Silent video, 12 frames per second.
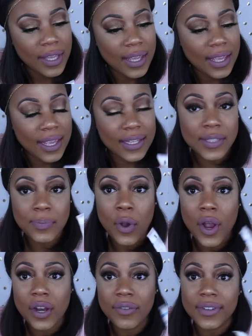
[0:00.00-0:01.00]
It's
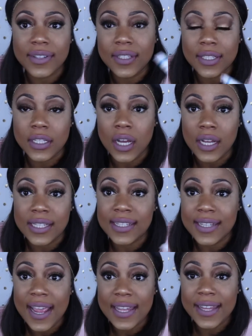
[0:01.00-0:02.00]
part of a
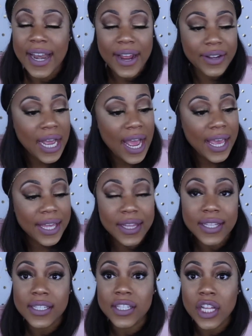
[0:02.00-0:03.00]
set that I got, and
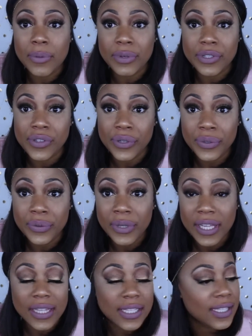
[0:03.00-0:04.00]
this is number 2
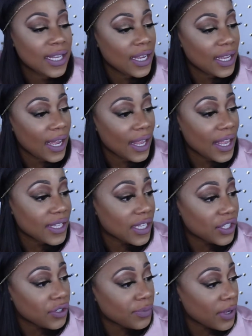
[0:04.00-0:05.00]
in the set. I guess
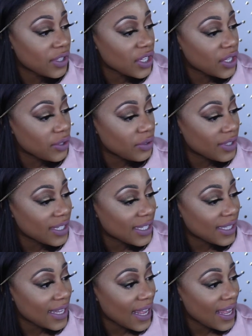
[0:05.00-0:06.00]
that you're supposed to use in the
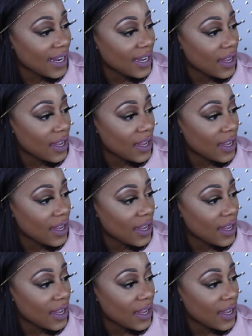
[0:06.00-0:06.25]
set.